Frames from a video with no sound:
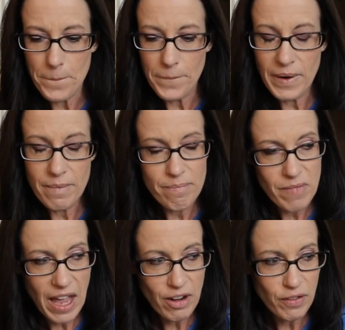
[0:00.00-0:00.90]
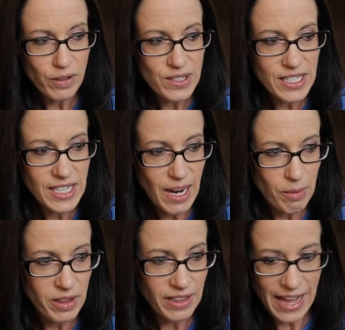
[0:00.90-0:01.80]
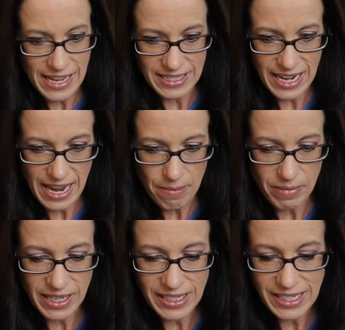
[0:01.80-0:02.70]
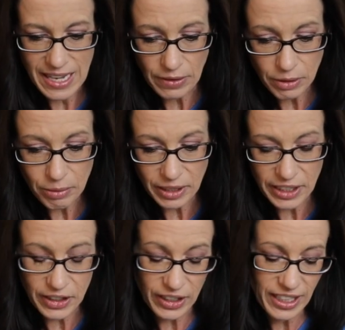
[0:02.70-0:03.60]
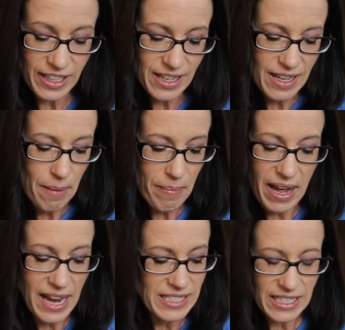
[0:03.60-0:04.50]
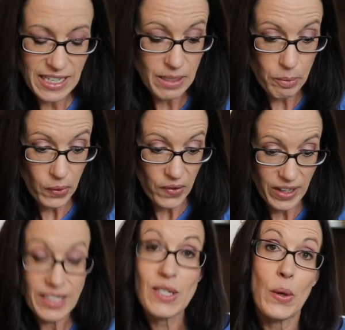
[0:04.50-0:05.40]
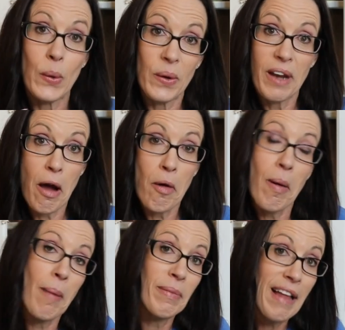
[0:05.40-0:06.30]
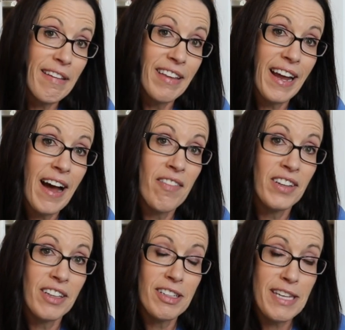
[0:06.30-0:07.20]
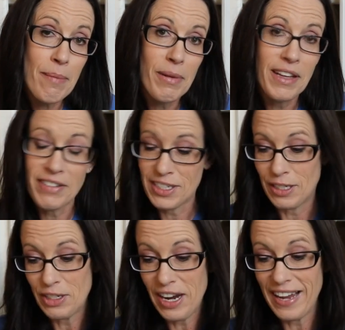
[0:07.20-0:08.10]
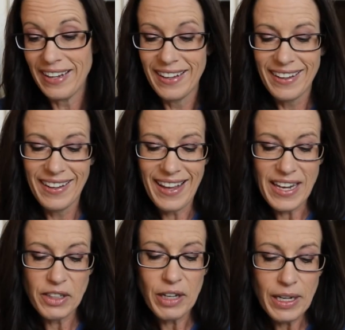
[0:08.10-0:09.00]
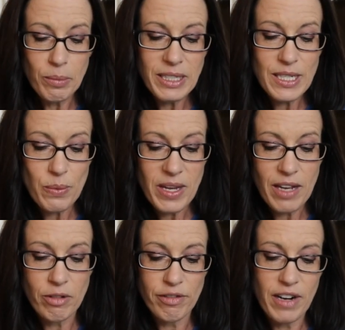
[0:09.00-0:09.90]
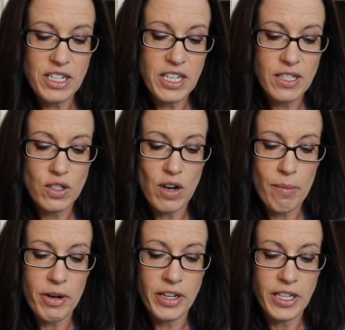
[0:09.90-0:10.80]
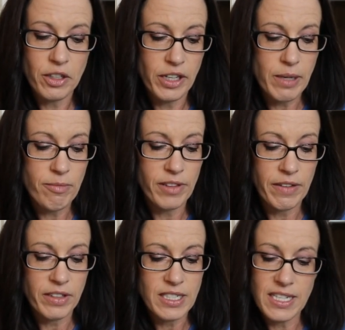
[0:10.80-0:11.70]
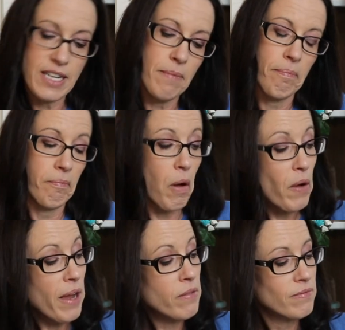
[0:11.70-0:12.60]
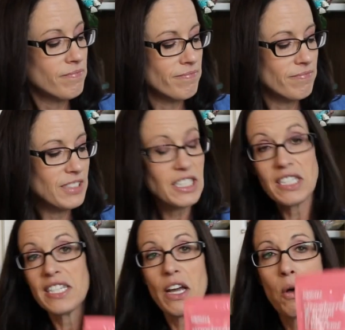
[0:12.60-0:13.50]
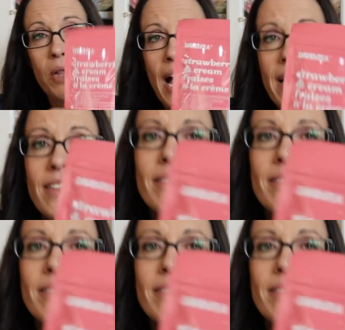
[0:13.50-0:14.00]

Mm, I don't know if it was this time or the last time because it sounded really good, but I didn't end up ordering, so now I'm glad that I have a little sample of it to try. An incredibly sweet and refreshing strawberry and cream flavored tea. Okay, it doesn't say a whole lot.